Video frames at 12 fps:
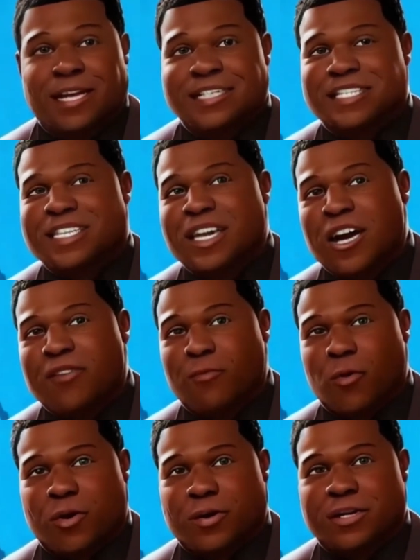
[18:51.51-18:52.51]
It's a ton
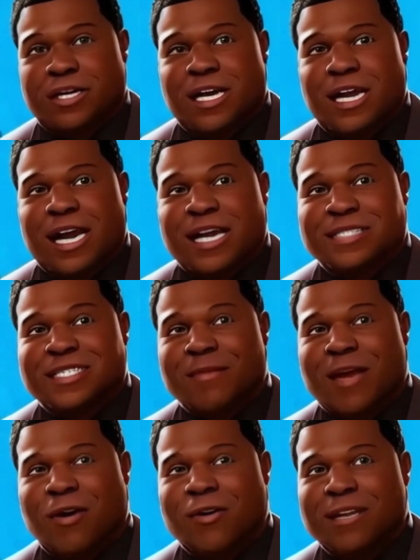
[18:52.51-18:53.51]
of work, and
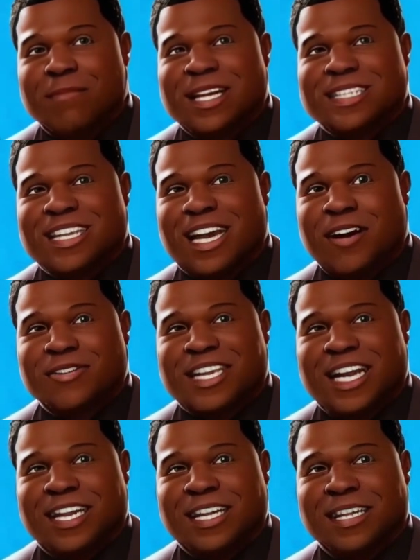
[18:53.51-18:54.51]
somehow he makes it
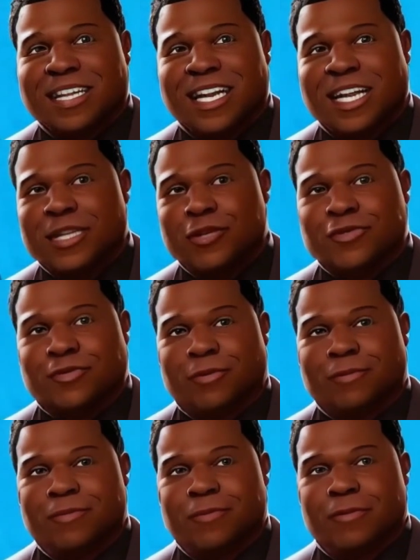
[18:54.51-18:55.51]
entertaining and useful.